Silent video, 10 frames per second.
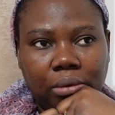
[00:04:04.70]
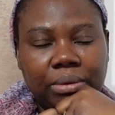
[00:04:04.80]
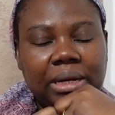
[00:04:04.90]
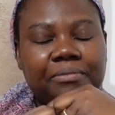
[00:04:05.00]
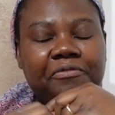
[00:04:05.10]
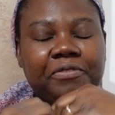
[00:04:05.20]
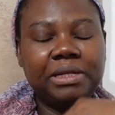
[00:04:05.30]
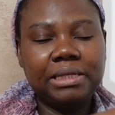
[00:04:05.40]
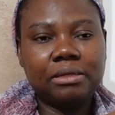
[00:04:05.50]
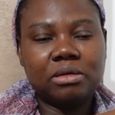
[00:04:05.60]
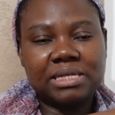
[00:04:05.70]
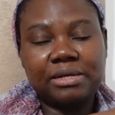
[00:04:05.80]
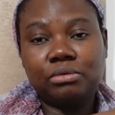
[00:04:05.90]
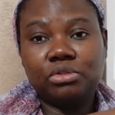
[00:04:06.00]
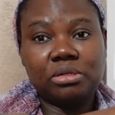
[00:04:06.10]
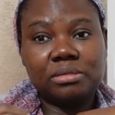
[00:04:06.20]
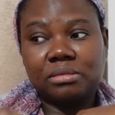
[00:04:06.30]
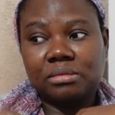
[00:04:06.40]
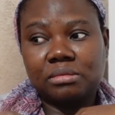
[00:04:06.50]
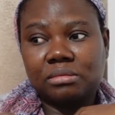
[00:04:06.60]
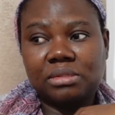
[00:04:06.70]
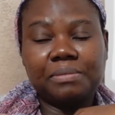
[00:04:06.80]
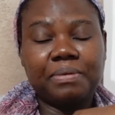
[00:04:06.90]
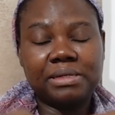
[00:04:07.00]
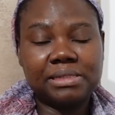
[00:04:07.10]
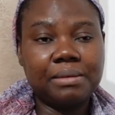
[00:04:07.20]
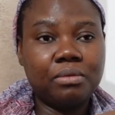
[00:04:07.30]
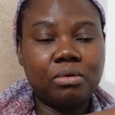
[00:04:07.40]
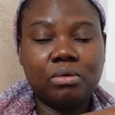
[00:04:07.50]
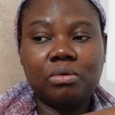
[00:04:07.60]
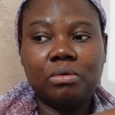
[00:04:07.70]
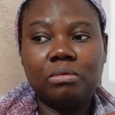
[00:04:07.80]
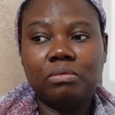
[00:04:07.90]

when I'm feeling, because I don't just take paracetamol